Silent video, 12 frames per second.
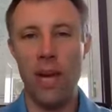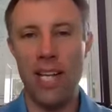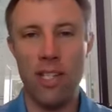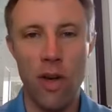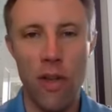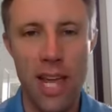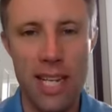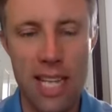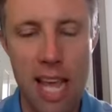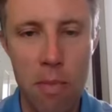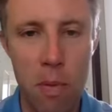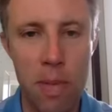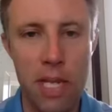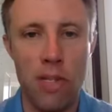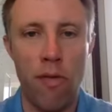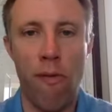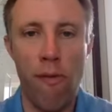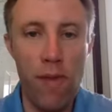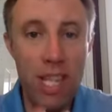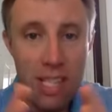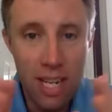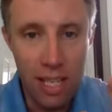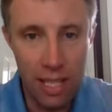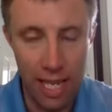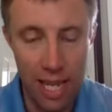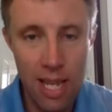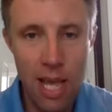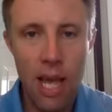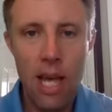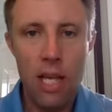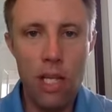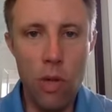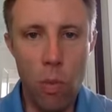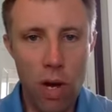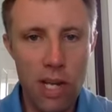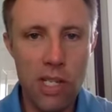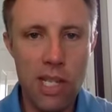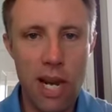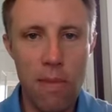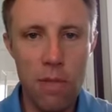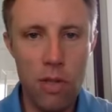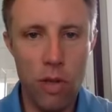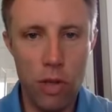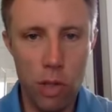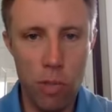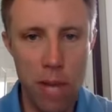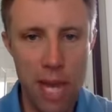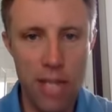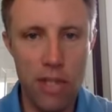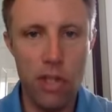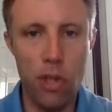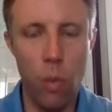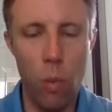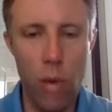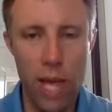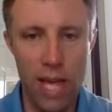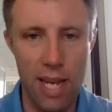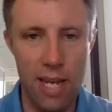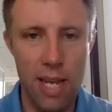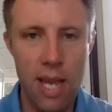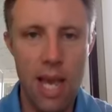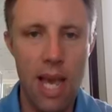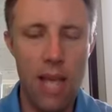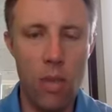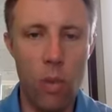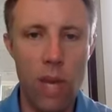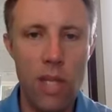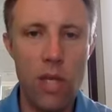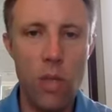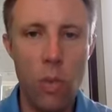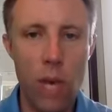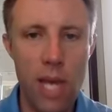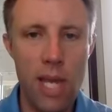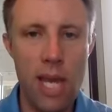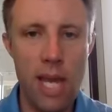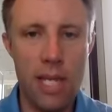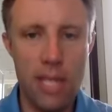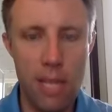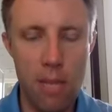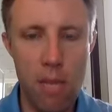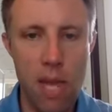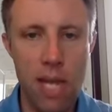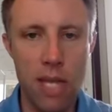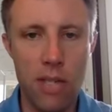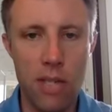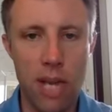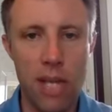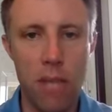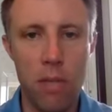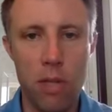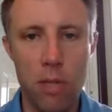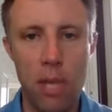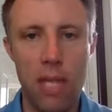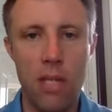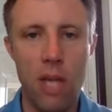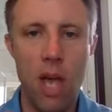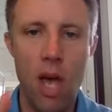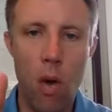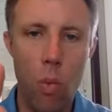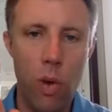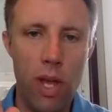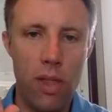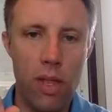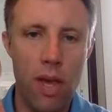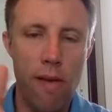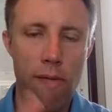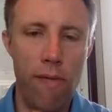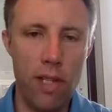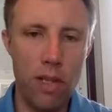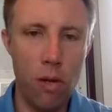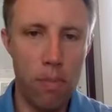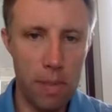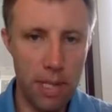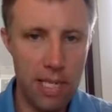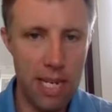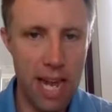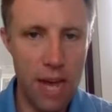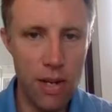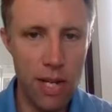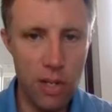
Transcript: when I saw that table because physically you want to set up your space to win. And the way that you win at a team meeting is setting up your space with physical printed out